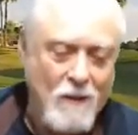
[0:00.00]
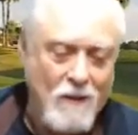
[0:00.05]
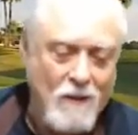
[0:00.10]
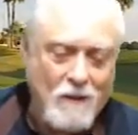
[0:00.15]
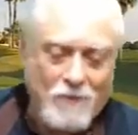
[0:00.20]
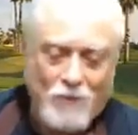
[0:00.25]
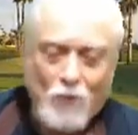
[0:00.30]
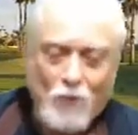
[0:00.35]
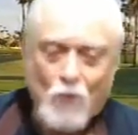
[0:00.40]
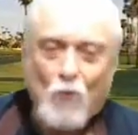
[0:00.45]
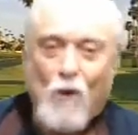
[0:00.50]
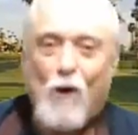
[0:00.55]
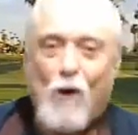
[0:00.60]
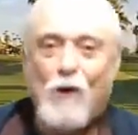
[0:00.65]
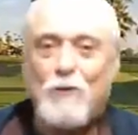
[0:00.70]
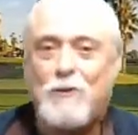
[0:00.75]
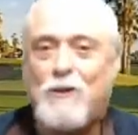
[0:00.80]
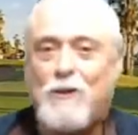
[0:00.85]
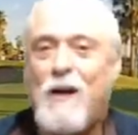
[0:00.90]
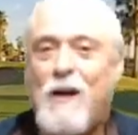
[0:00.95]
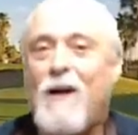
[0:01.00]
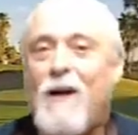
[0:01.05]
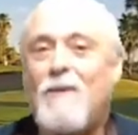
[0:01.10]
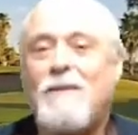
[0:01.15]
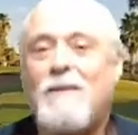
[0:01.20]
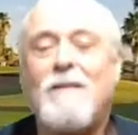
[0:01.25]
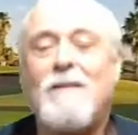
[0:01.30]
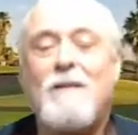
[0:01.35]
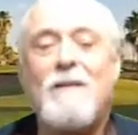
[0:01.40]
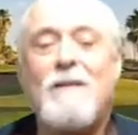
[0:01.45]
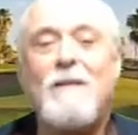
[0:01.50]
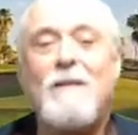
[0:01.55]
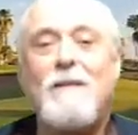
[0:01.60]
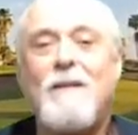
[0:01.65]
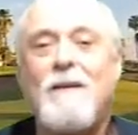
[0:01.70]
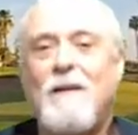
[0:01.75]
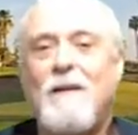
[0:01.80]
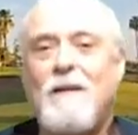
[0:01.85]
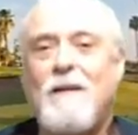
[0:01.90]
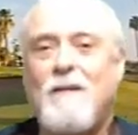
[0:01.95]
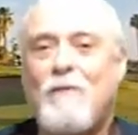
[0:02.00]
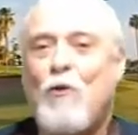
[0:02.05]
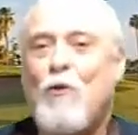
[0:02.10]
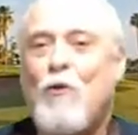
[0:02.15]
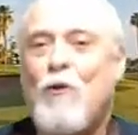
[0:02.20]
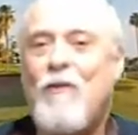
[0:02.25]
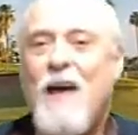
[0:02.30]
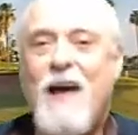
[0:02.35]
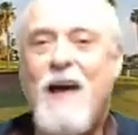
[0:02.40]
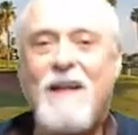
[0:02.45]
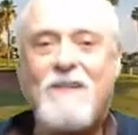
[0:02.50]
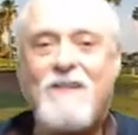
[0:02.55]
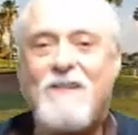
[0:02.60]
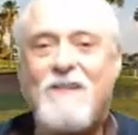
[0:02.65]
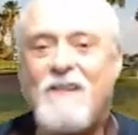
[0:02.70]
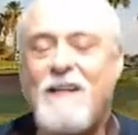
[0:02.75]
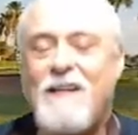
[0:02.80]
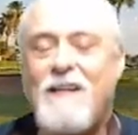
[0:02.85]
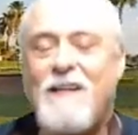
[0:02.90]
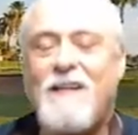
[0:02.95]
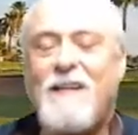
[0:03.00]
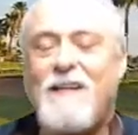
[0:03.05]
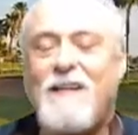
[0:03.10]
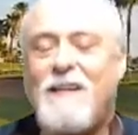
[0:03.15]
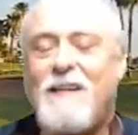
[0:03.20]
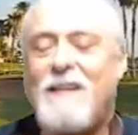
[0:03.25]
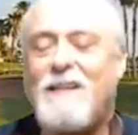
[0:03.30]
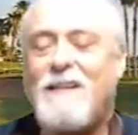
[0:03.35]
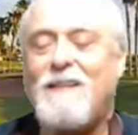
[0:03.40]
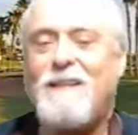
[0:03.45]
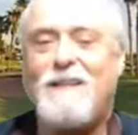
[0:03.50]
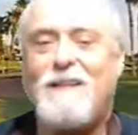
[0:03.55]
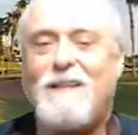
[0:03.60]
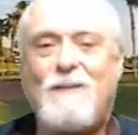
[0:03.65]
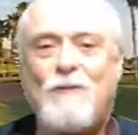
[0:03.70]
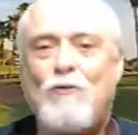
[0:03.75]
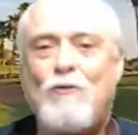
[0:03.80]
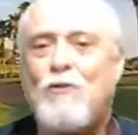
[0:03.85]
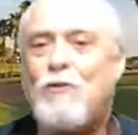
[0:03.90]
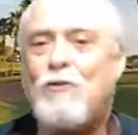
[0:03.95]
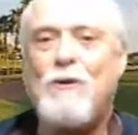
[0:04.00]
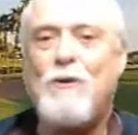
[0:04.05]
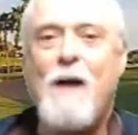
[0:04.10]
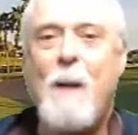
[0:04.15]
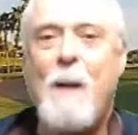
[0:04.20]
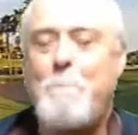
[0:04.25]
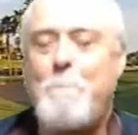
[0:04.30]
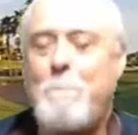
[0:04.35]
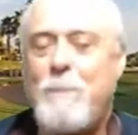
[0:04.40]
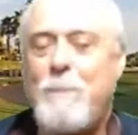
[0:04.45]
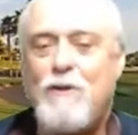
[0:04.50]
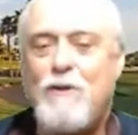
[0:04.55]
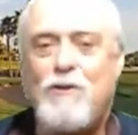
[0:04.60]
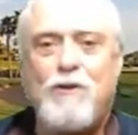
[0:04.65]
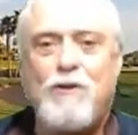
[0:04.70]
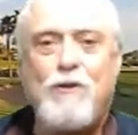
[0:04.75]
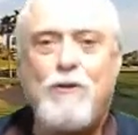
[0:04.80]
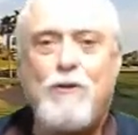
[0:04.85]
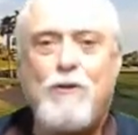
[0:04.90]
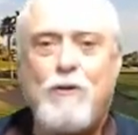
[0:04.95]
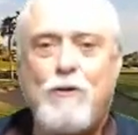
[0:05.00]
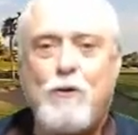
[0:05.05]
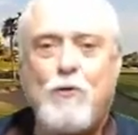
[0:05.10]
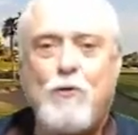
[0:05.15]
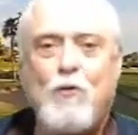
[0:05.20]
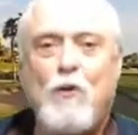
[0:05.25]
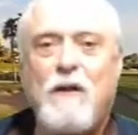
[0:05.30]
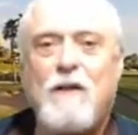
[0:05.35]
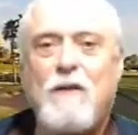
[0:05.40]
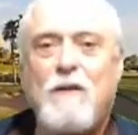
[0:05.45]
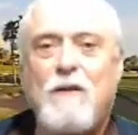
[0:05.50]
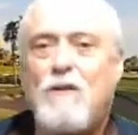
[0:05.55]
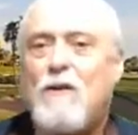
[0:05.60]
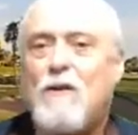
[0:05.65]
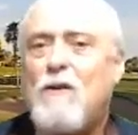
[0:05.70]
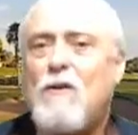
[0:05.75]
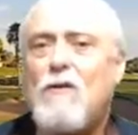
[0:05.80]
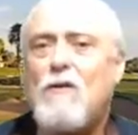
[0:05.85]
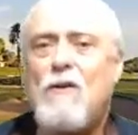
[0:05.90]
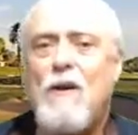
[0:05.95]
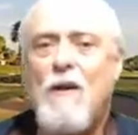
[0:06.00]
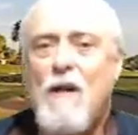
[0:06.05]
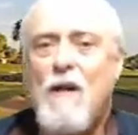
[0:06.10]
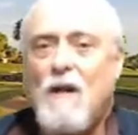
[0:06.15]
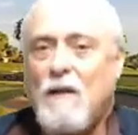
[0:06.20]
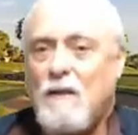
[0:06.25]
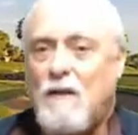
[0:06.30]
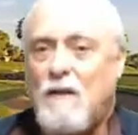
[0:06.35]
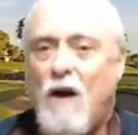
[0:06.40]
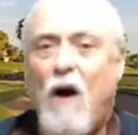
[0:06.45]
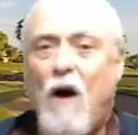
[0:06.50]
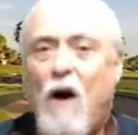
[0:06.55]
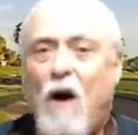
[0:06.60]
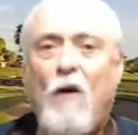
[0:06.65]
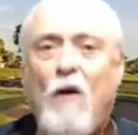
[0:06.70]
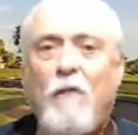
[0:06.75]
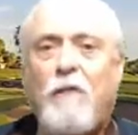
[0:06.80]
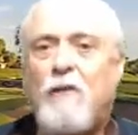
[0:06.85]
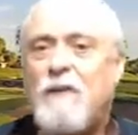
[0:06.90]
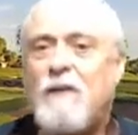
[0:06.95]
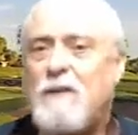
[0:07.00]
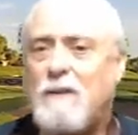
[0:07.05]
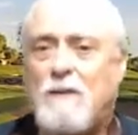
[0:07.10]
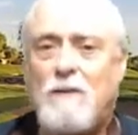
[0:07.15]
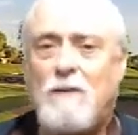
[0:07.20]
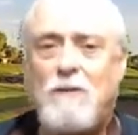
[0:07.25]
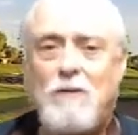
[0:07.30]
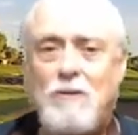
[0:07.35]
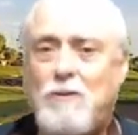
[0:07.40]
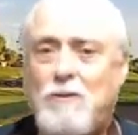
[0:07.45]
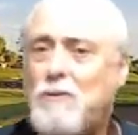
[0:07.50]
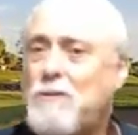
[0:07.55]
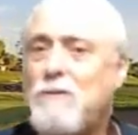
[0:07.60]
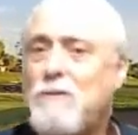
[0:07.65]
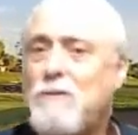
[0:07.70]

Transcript: So watch out for that sand trap. Be sure to wear your golfing shoes